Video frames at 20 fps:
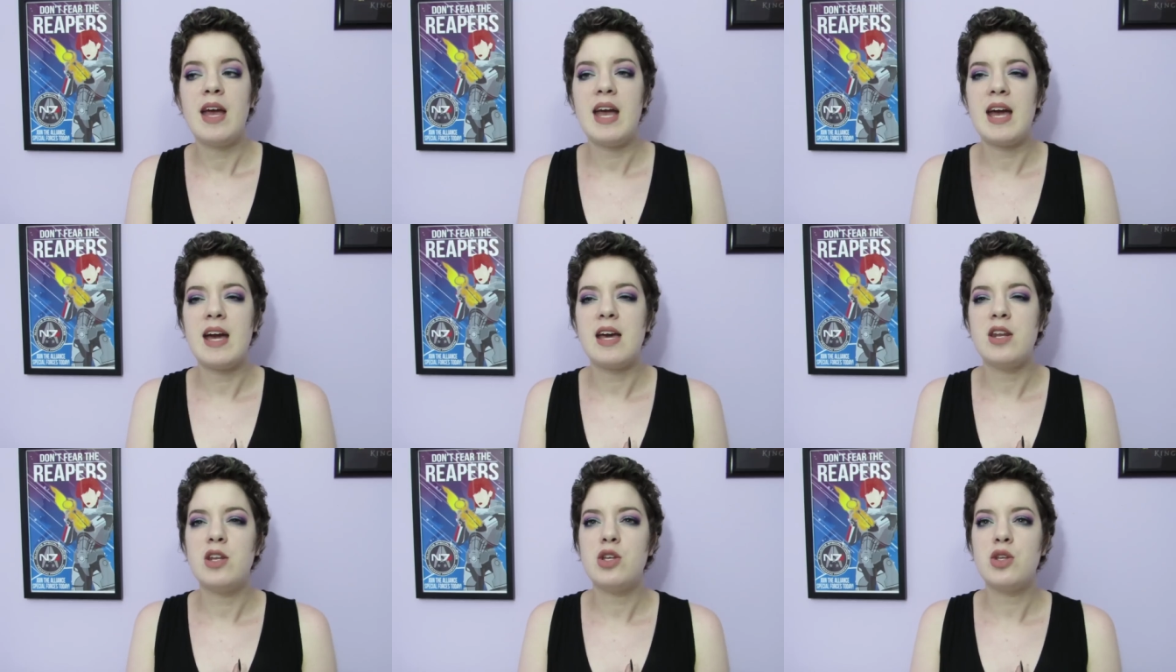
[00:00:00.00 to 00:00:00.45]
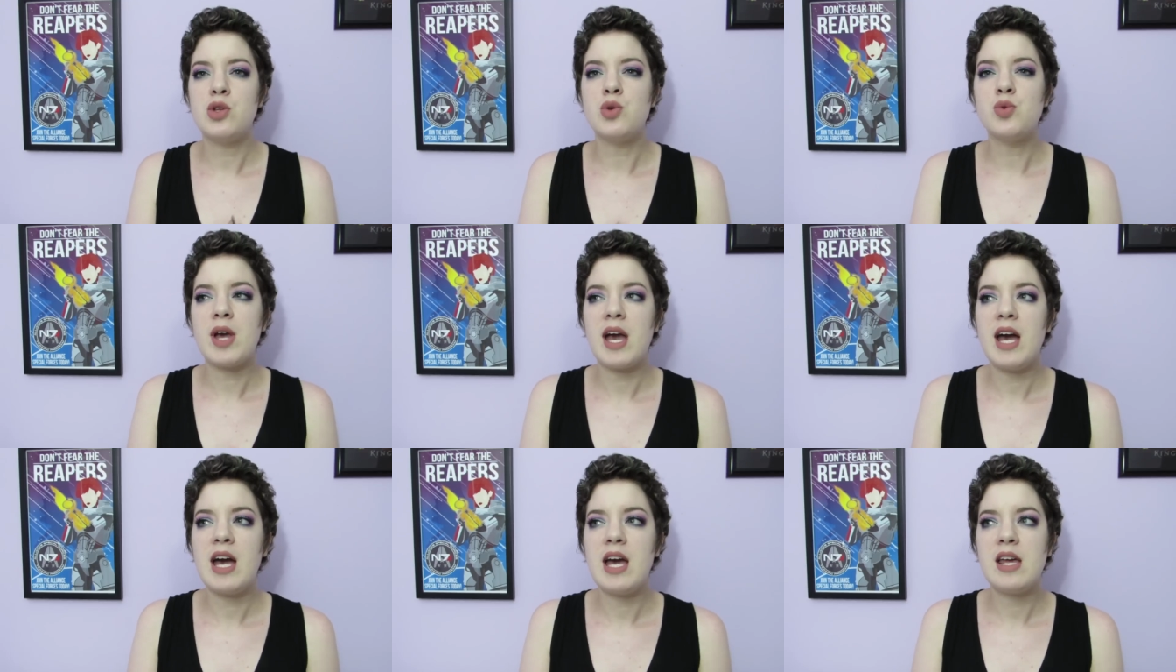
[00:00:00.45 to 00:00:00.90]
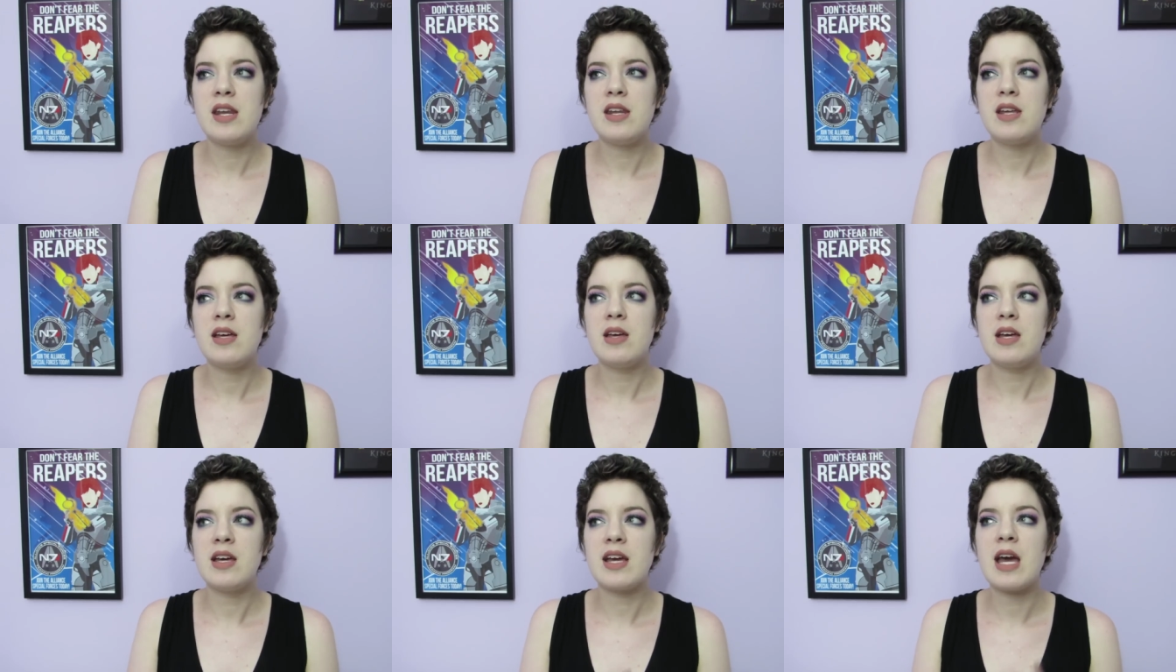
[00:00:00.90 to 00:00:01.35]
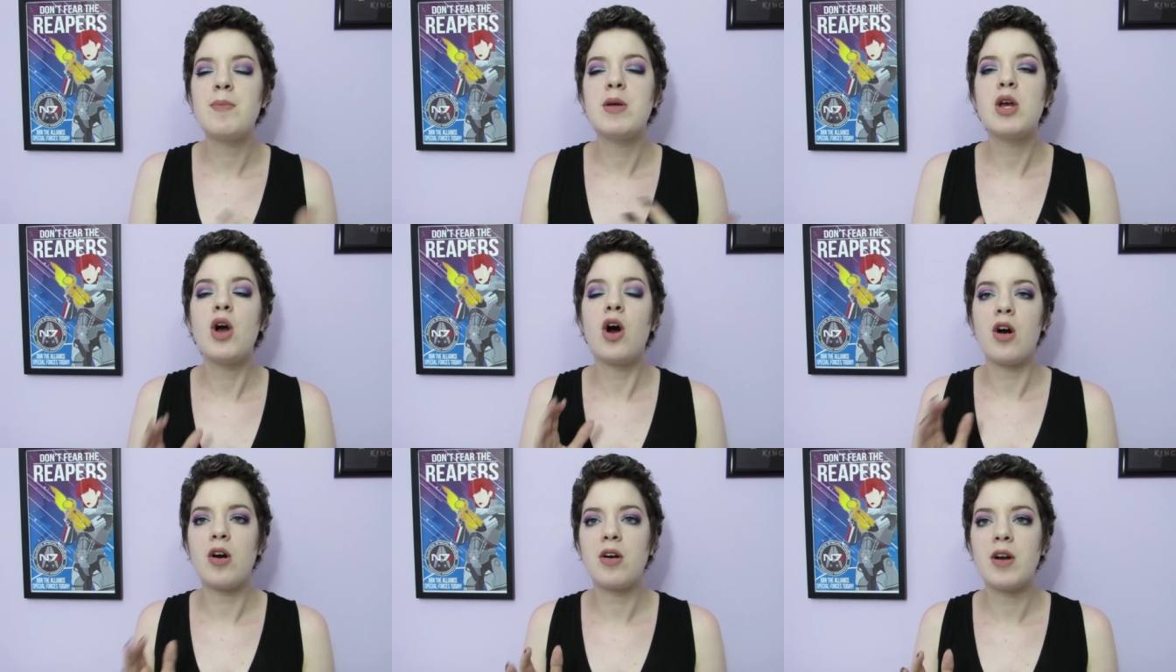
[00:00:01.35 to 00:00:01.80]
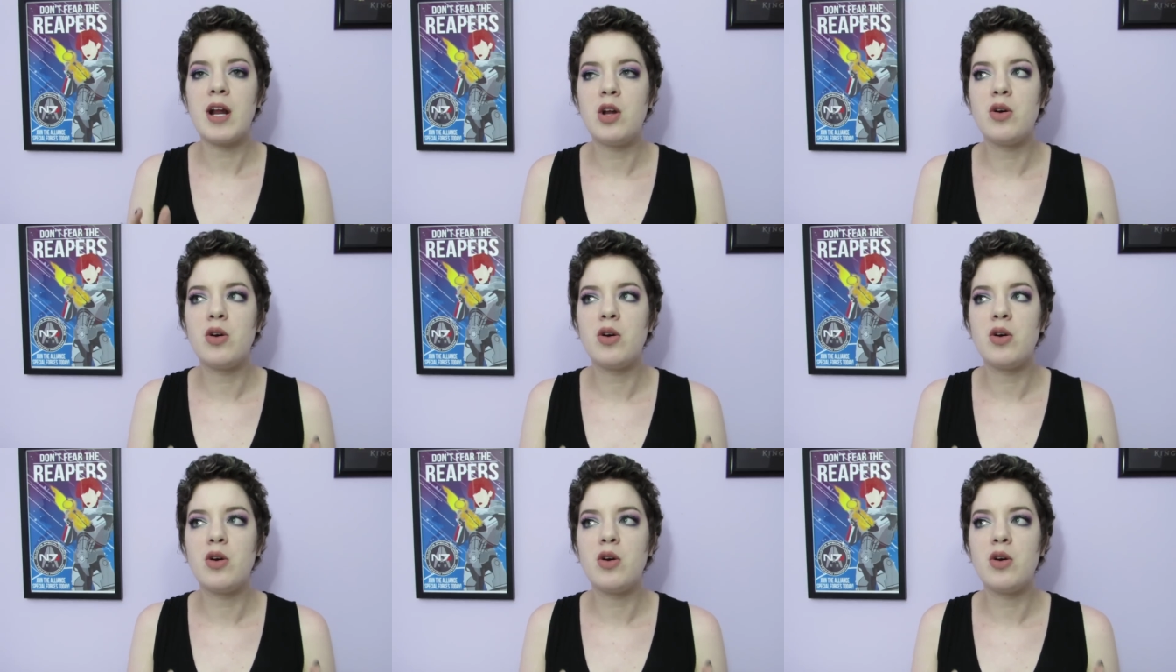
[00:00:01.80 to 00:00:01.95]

And you can, it can be hard.